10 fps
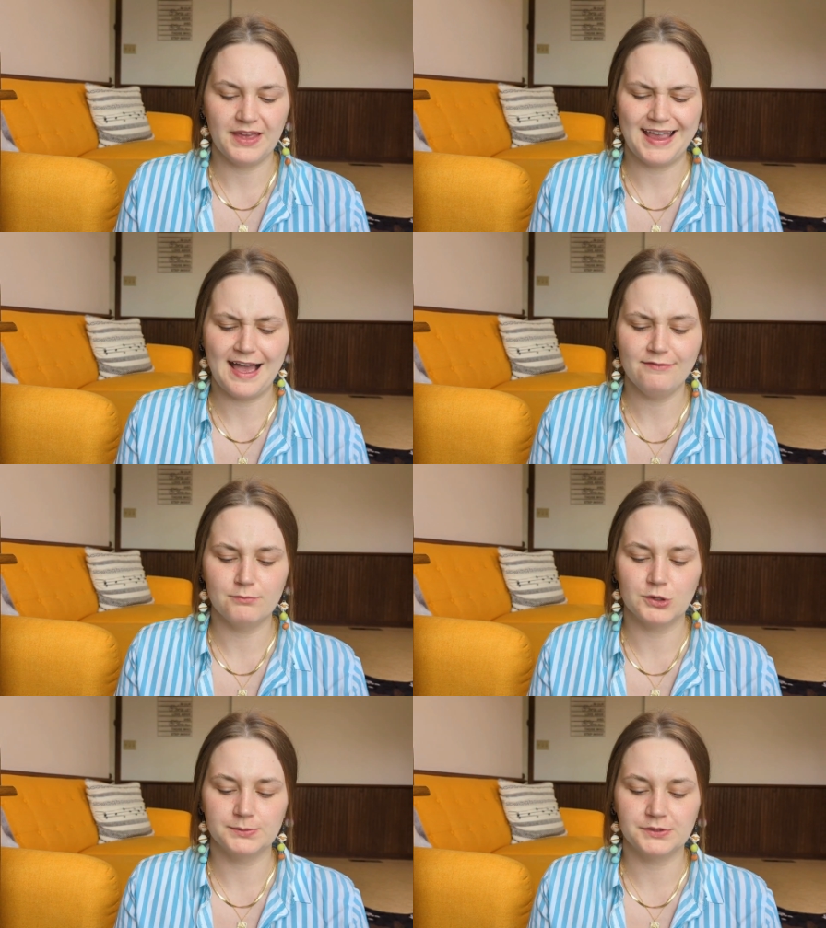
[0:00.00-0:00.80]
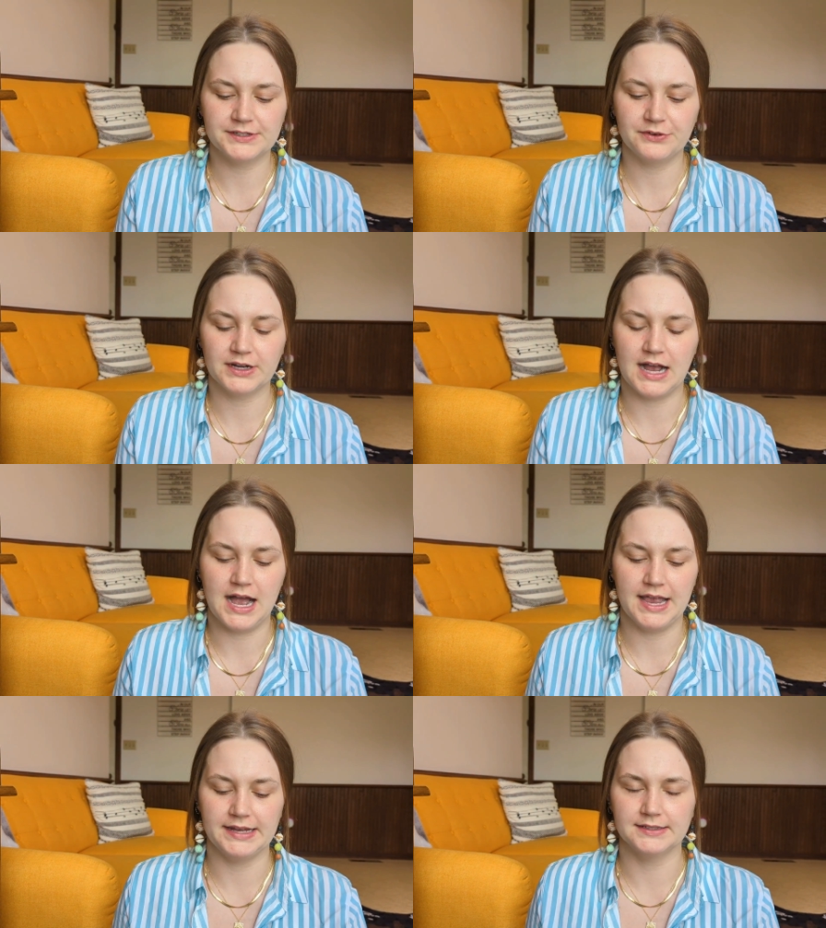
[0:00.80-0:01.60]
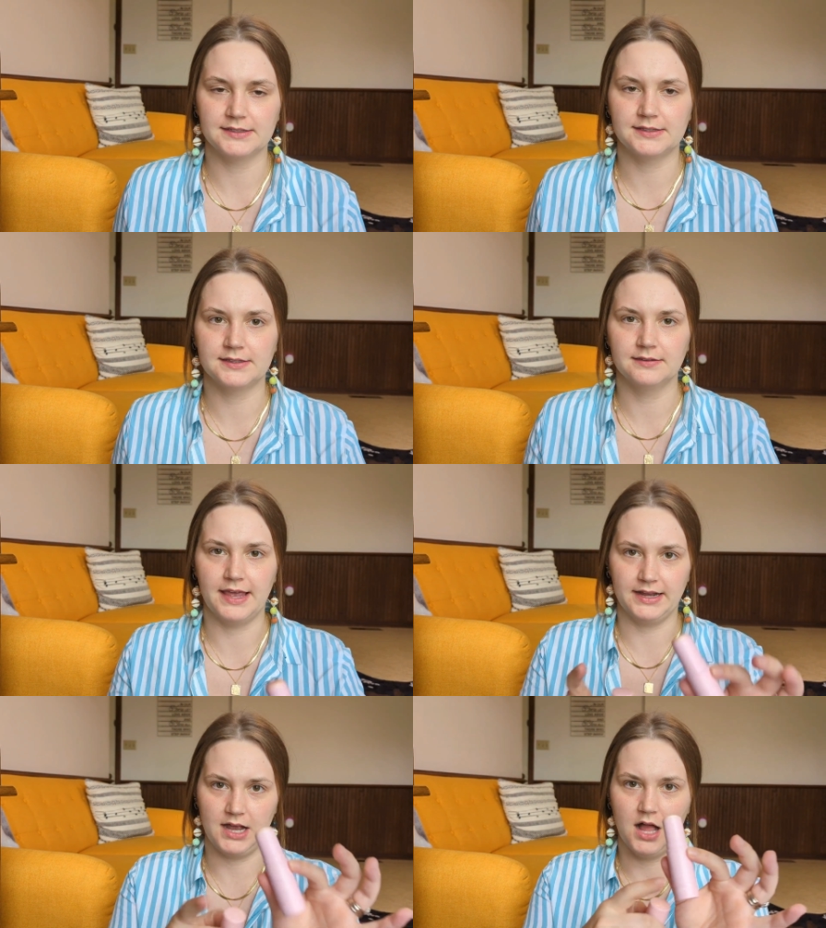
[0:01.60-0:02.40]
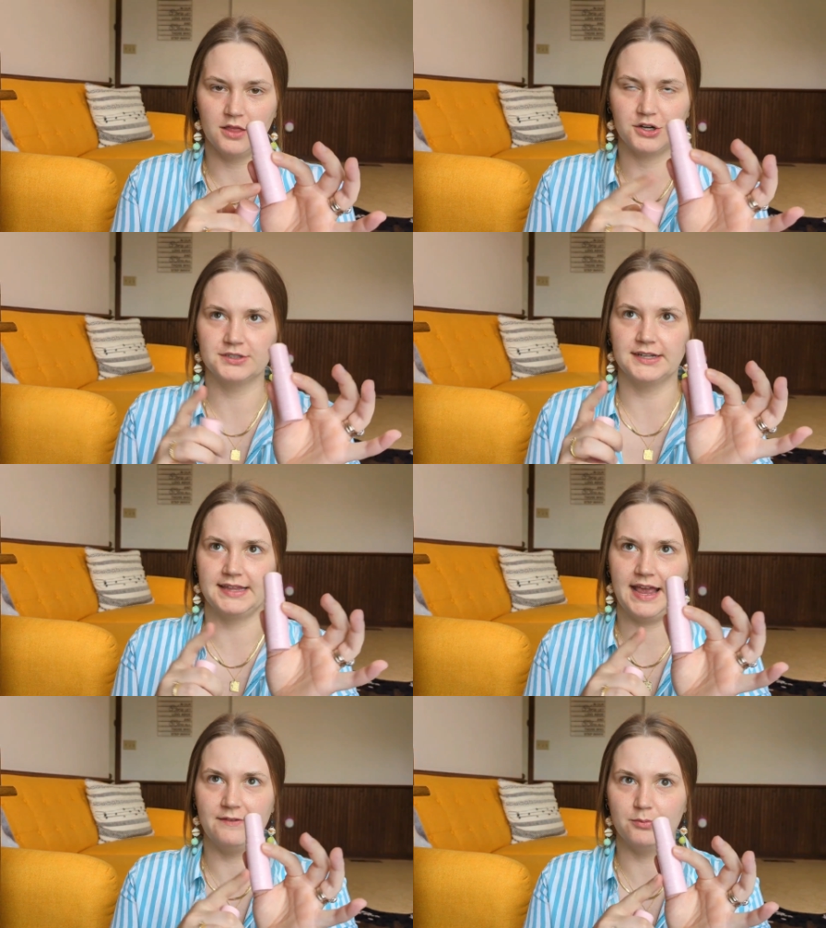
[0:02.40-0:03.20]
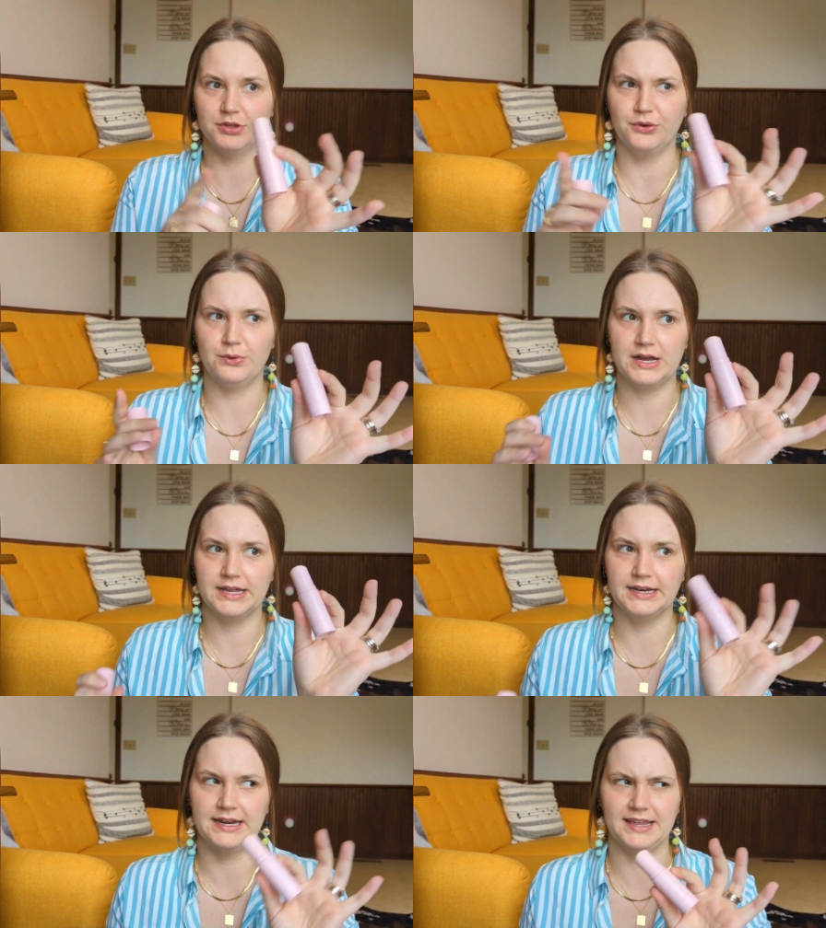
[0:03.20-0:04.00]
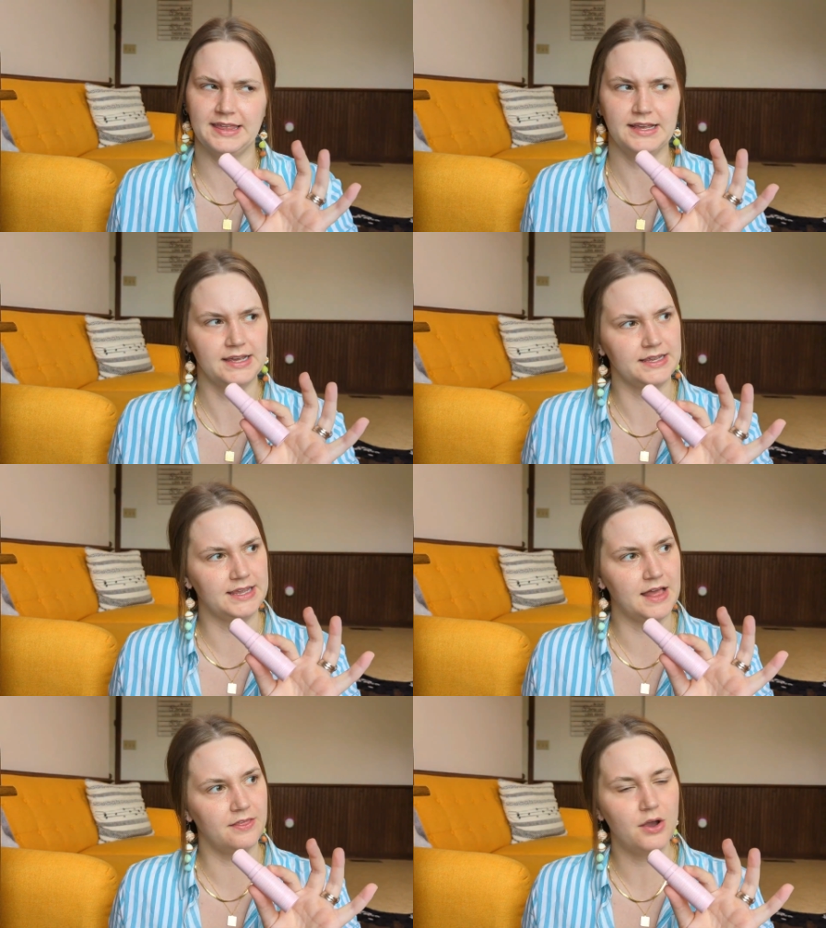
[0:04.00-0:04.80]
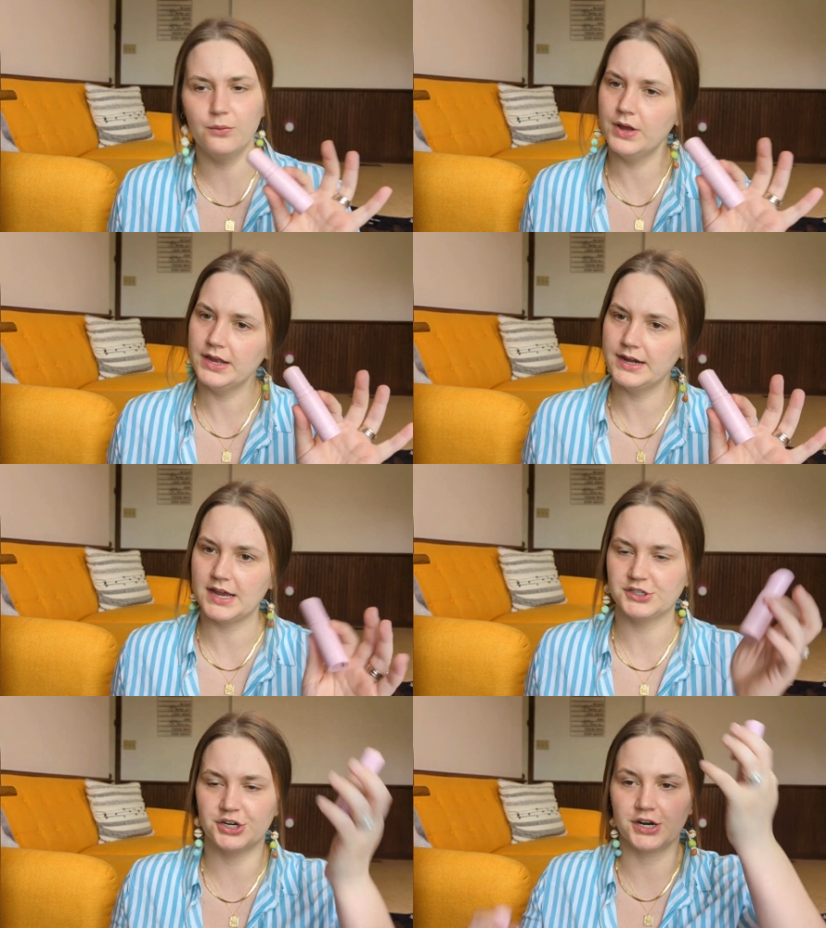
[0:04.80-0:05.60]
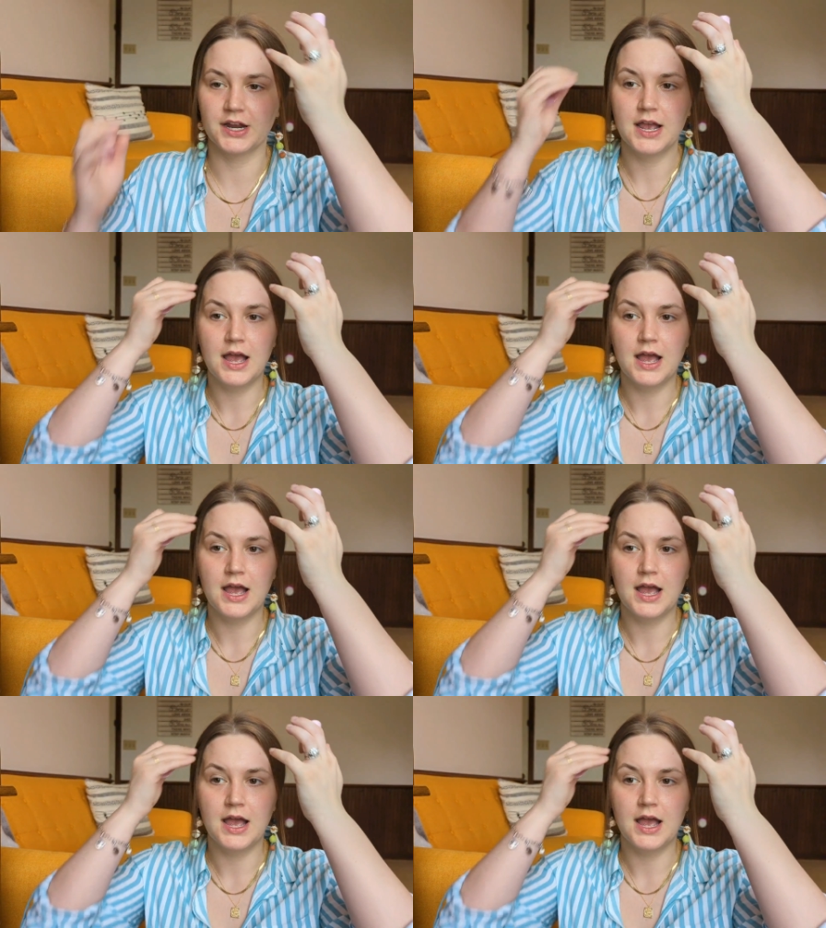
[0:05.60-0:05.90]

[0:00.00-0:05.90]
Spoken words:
They have multiple different kinds, like colors, like they have a blue one and I think a yellow one, not sure.